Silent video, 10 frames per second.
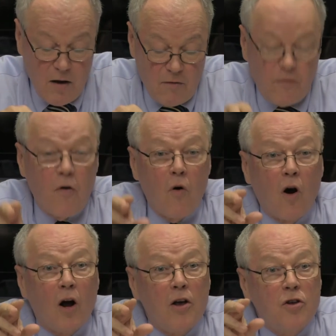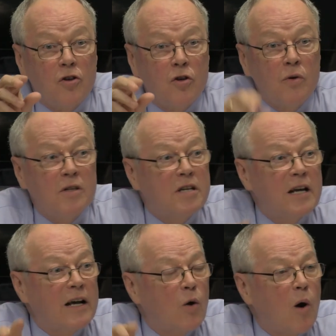for
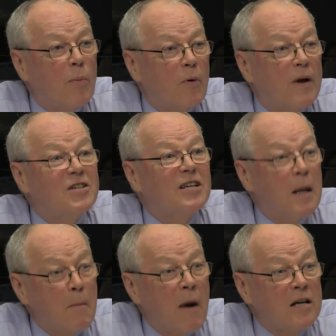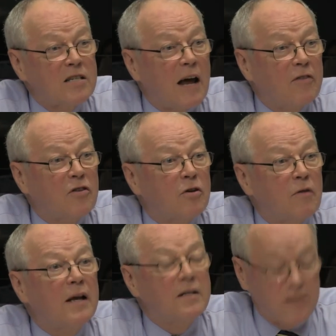unity and cooperation among South
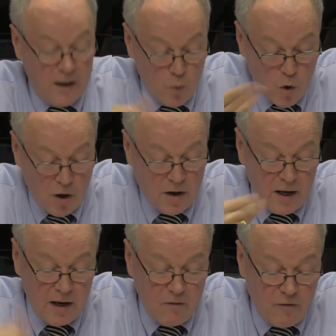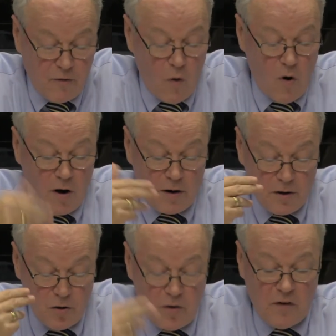Koreans in working for
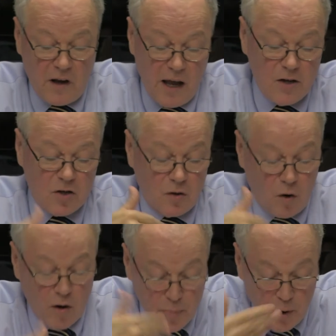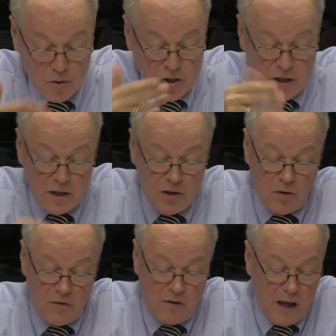unification or approaching
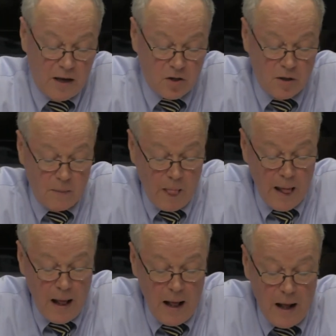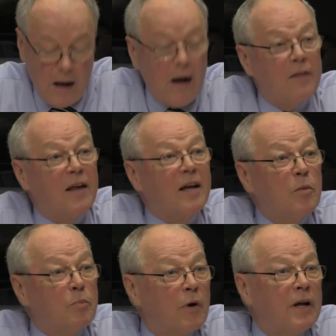unification. That
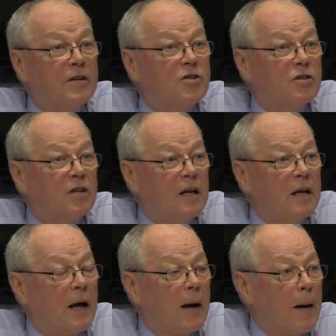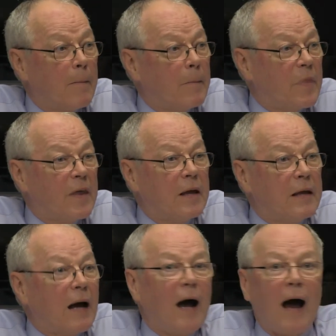can bridge the
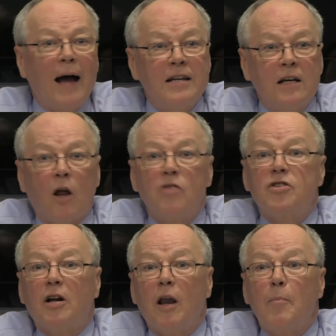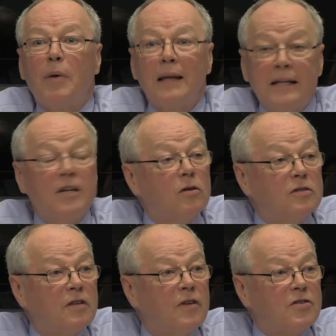ideological and political
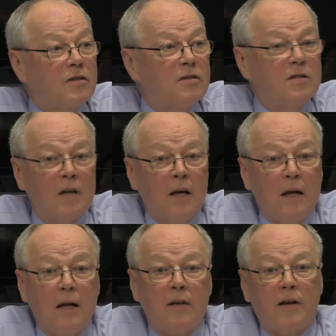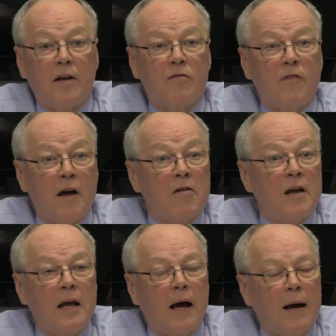divisions that are very